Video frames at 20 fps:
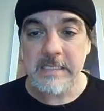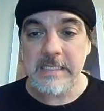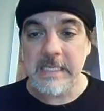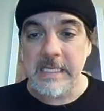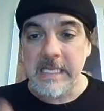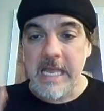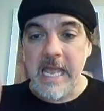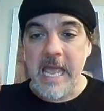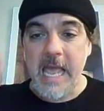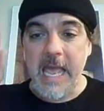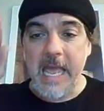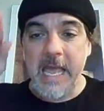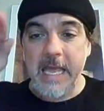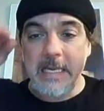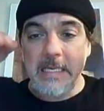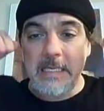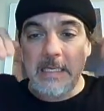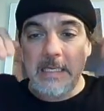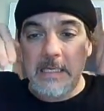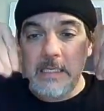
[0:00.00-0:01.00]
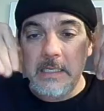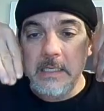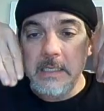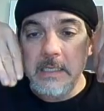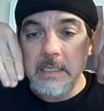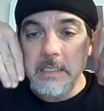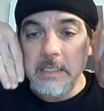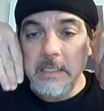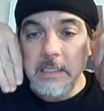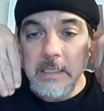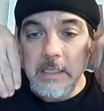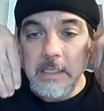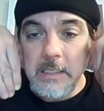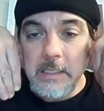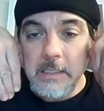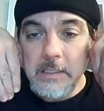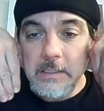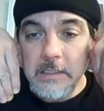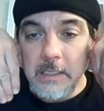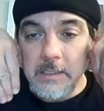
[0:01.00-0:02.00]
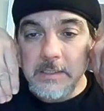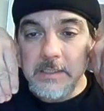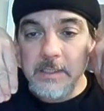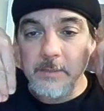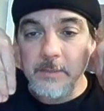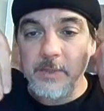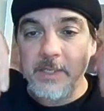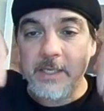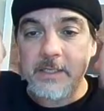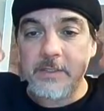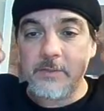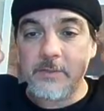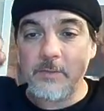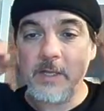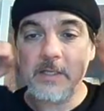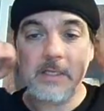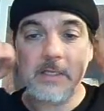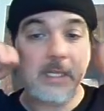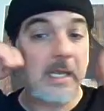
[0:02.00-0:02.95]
The N assimilates, right?